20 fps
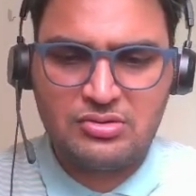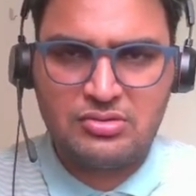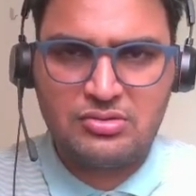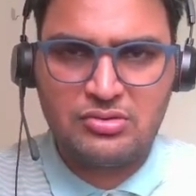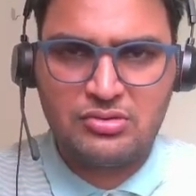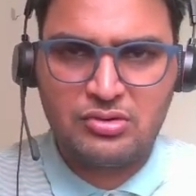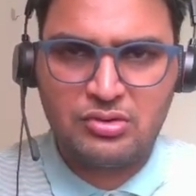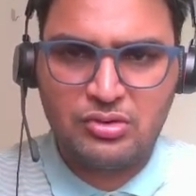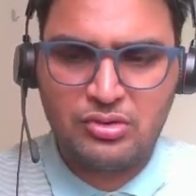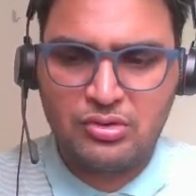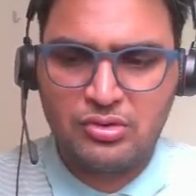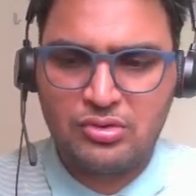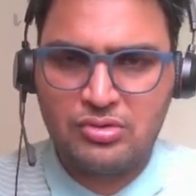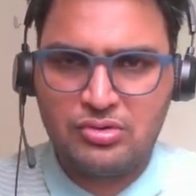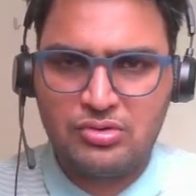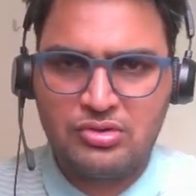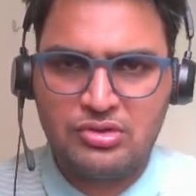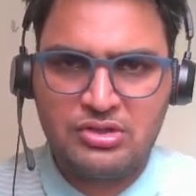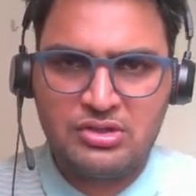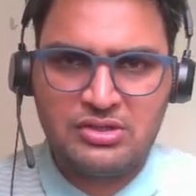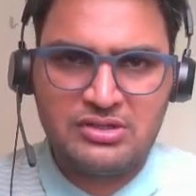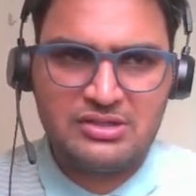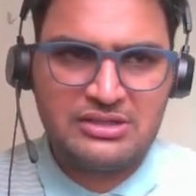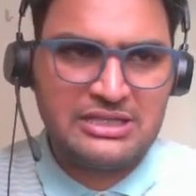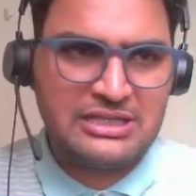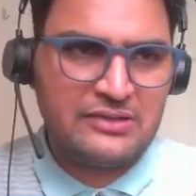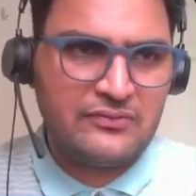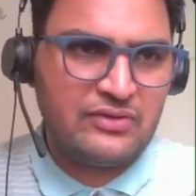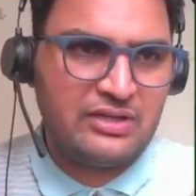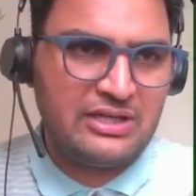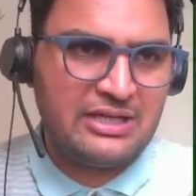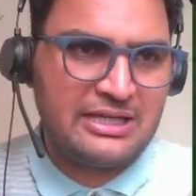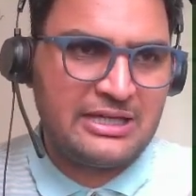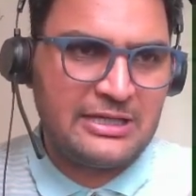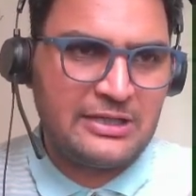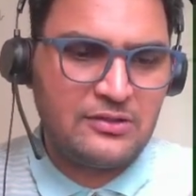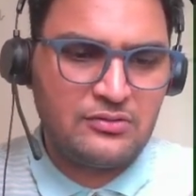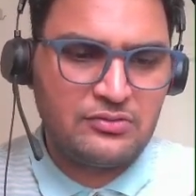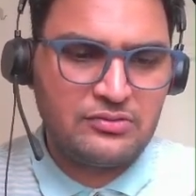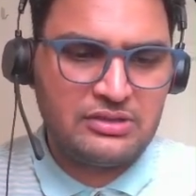O. Then we
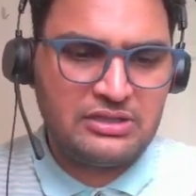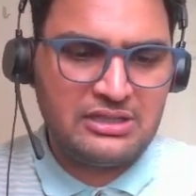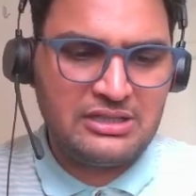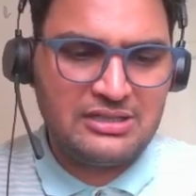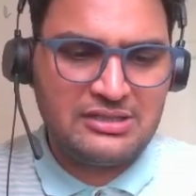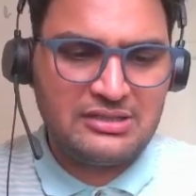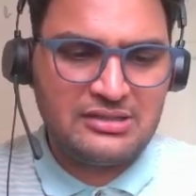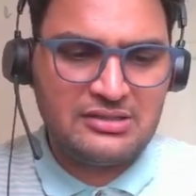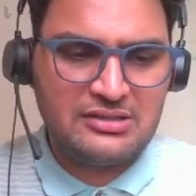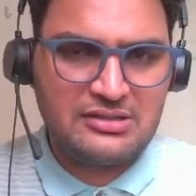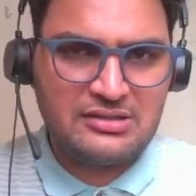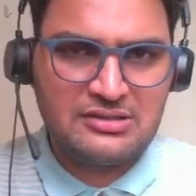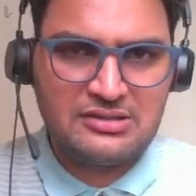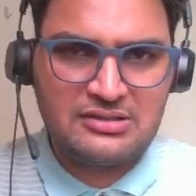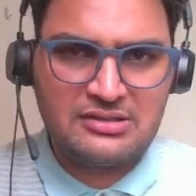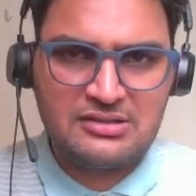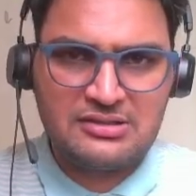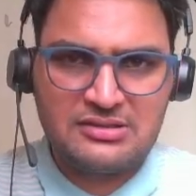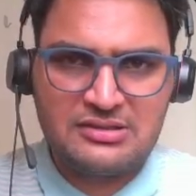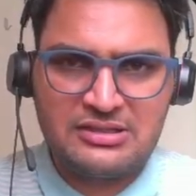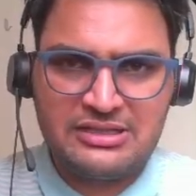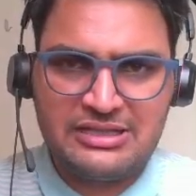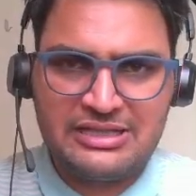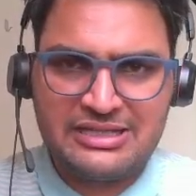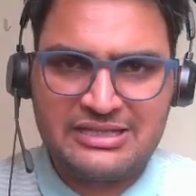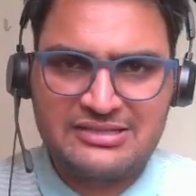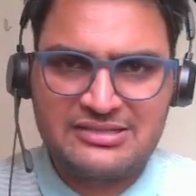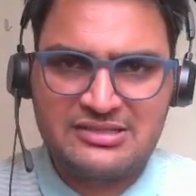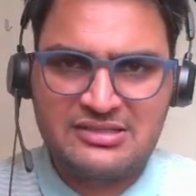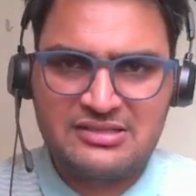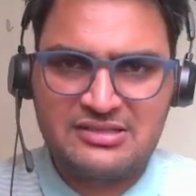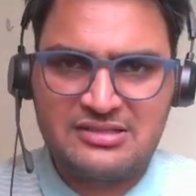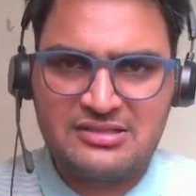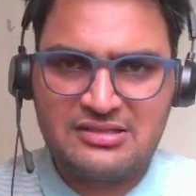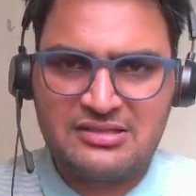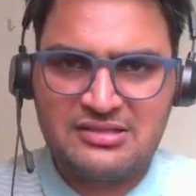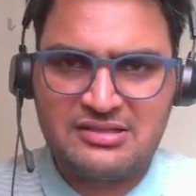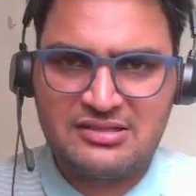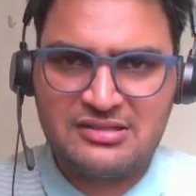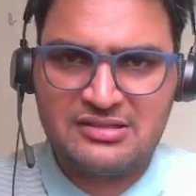have the 3x,
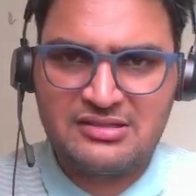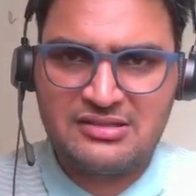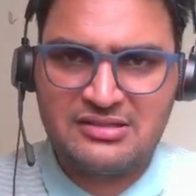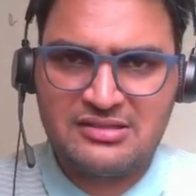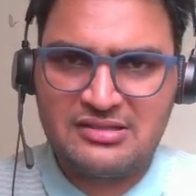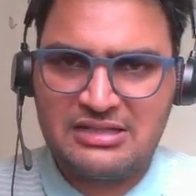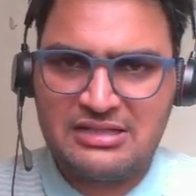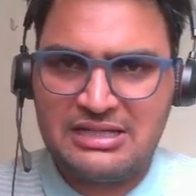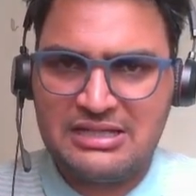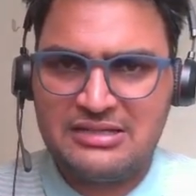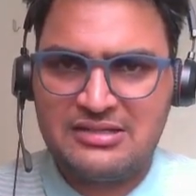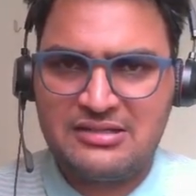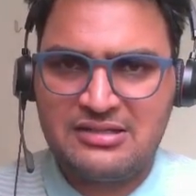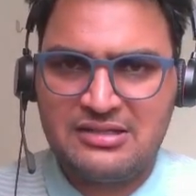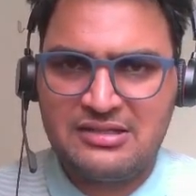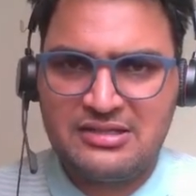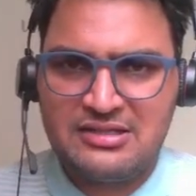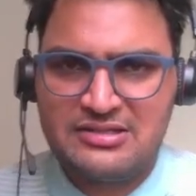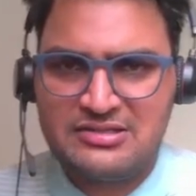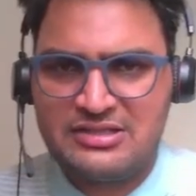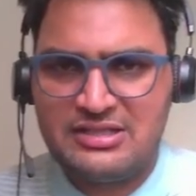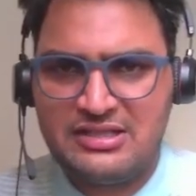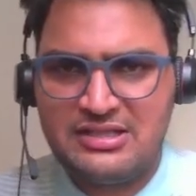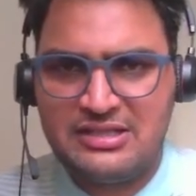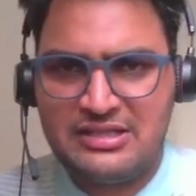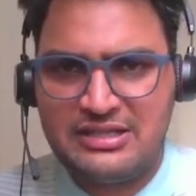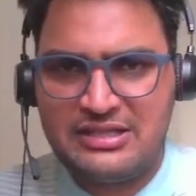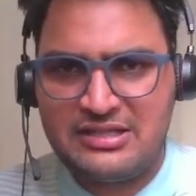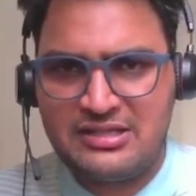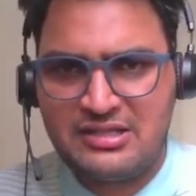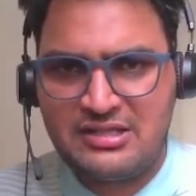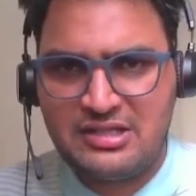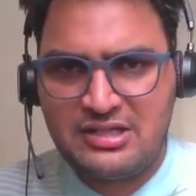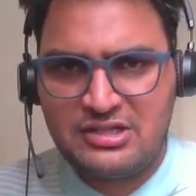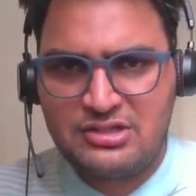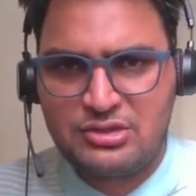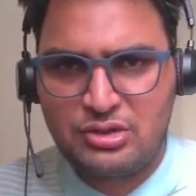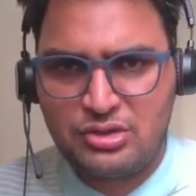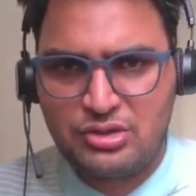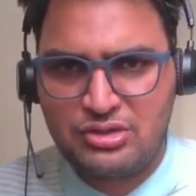right? See here.
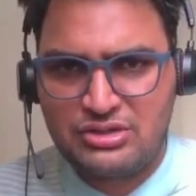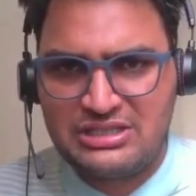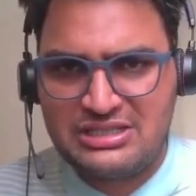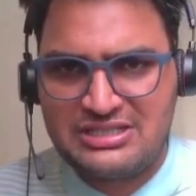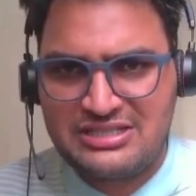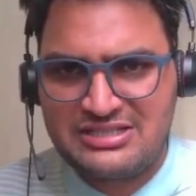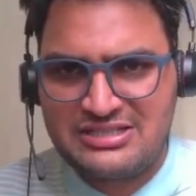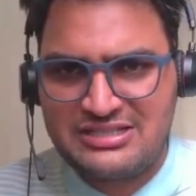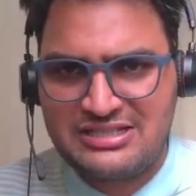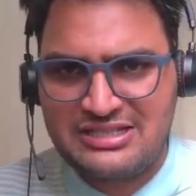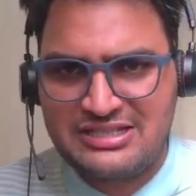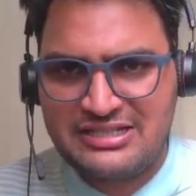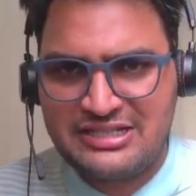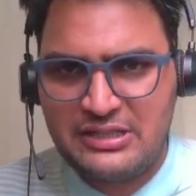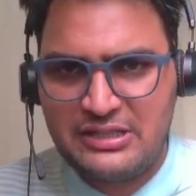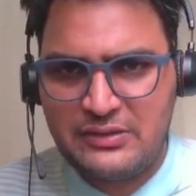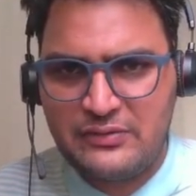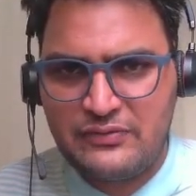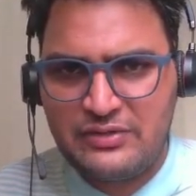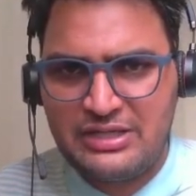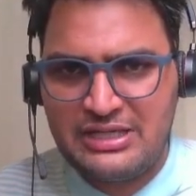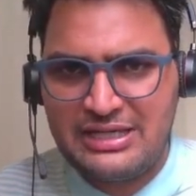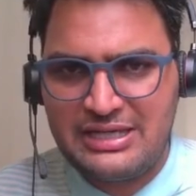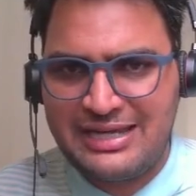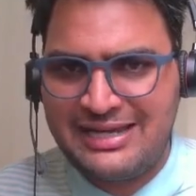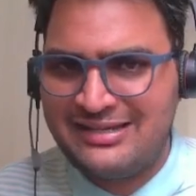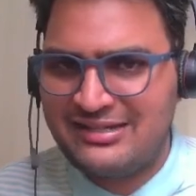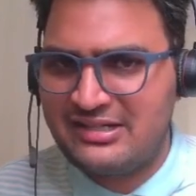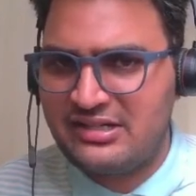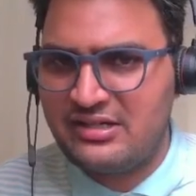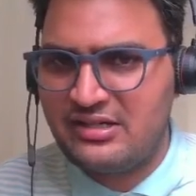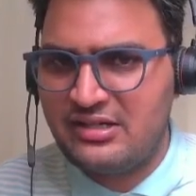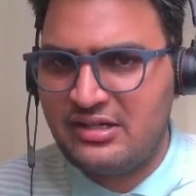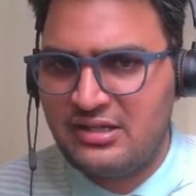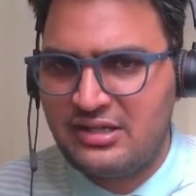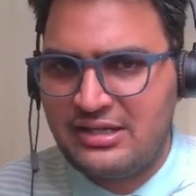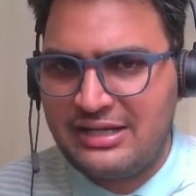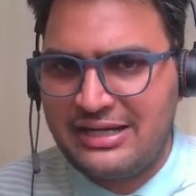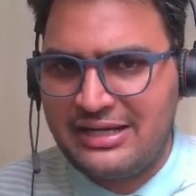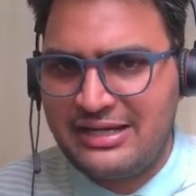So this is the grid we entered,
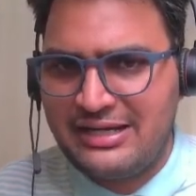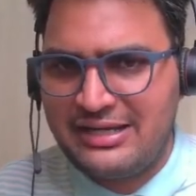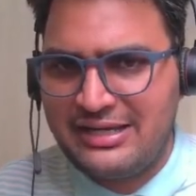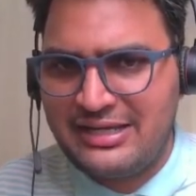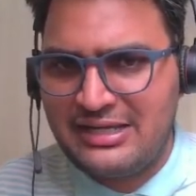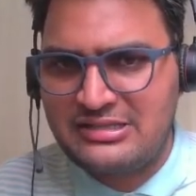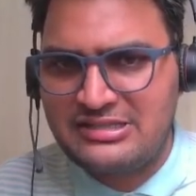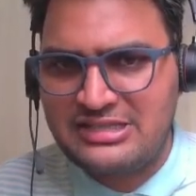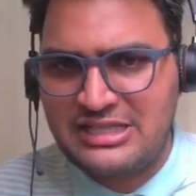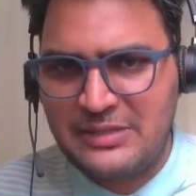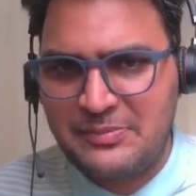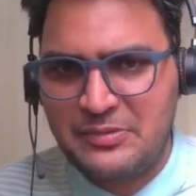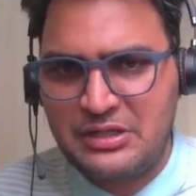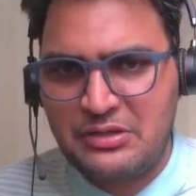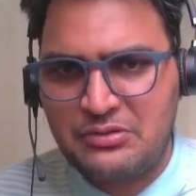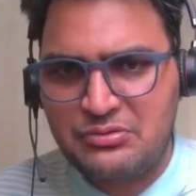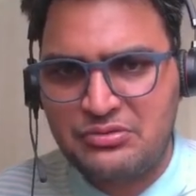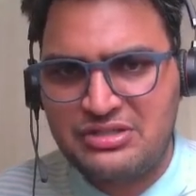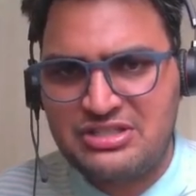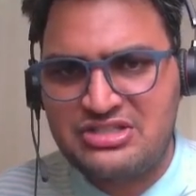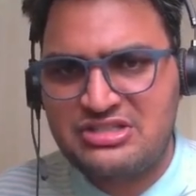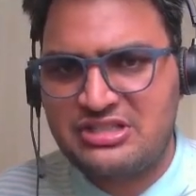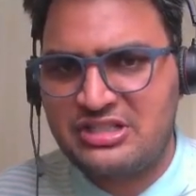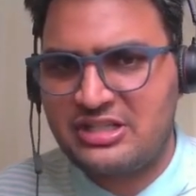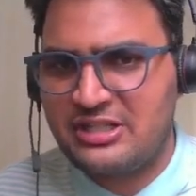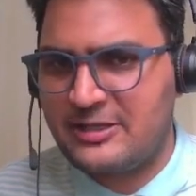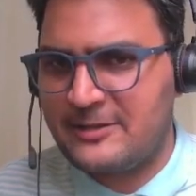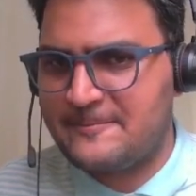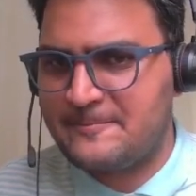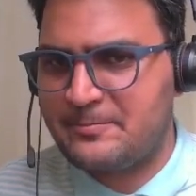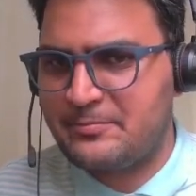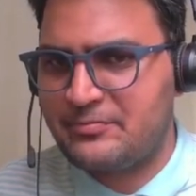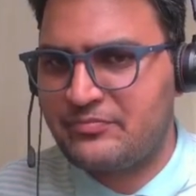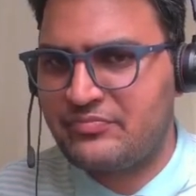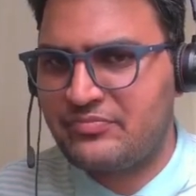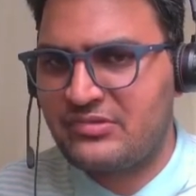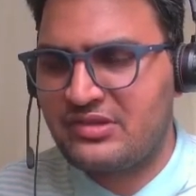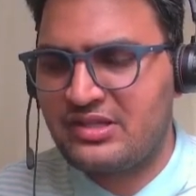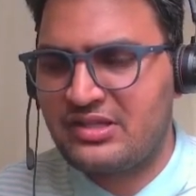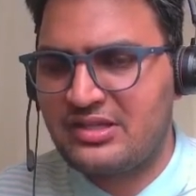and here shape count is 3.
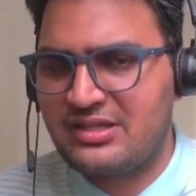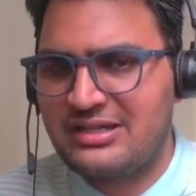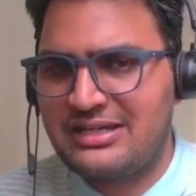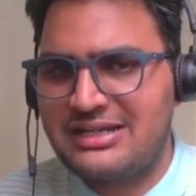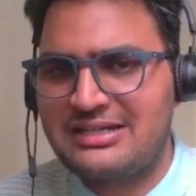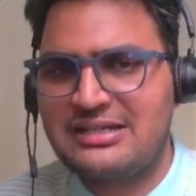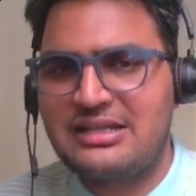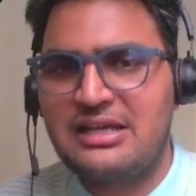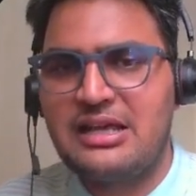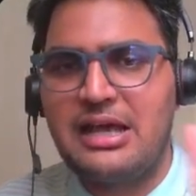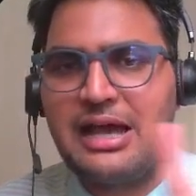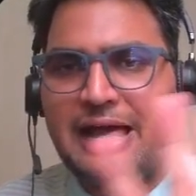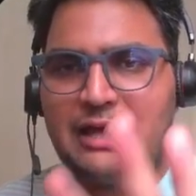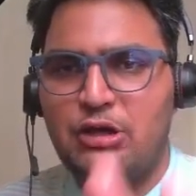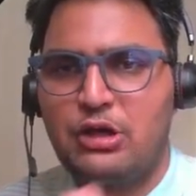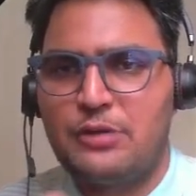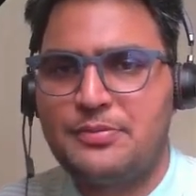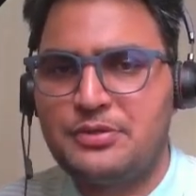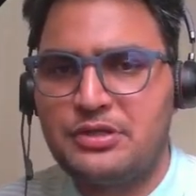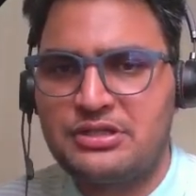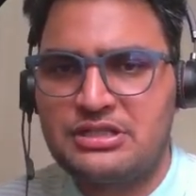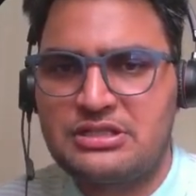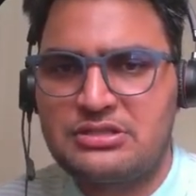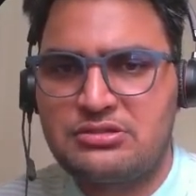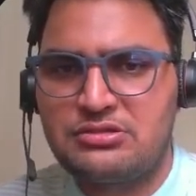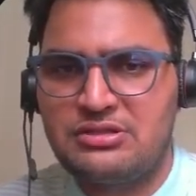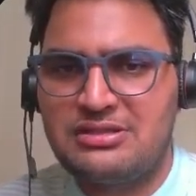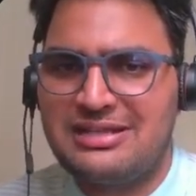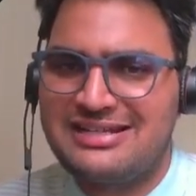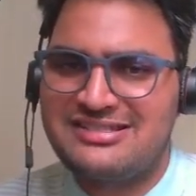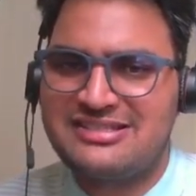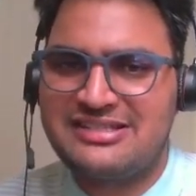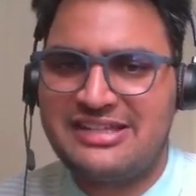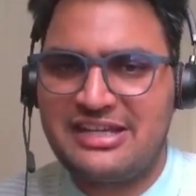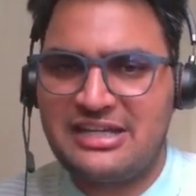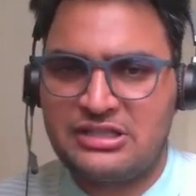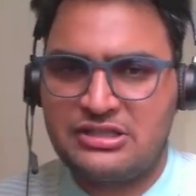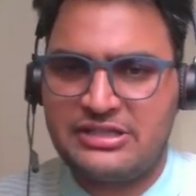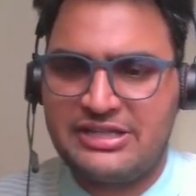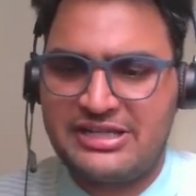Correct. I hope you understood. Let's take
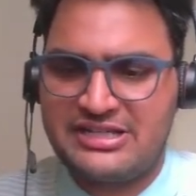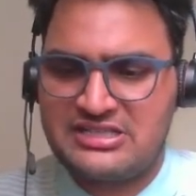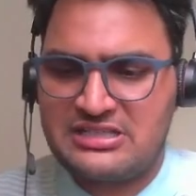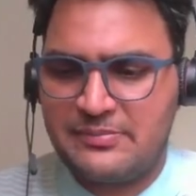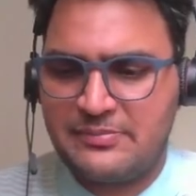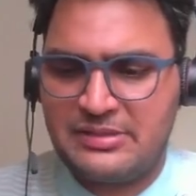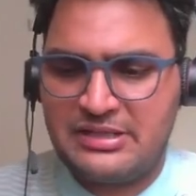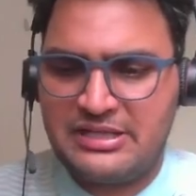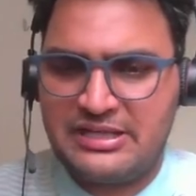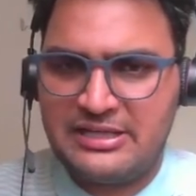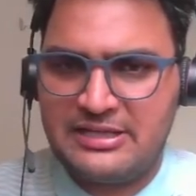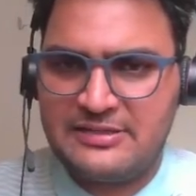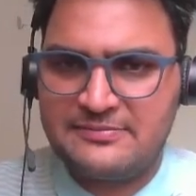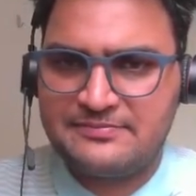another example here.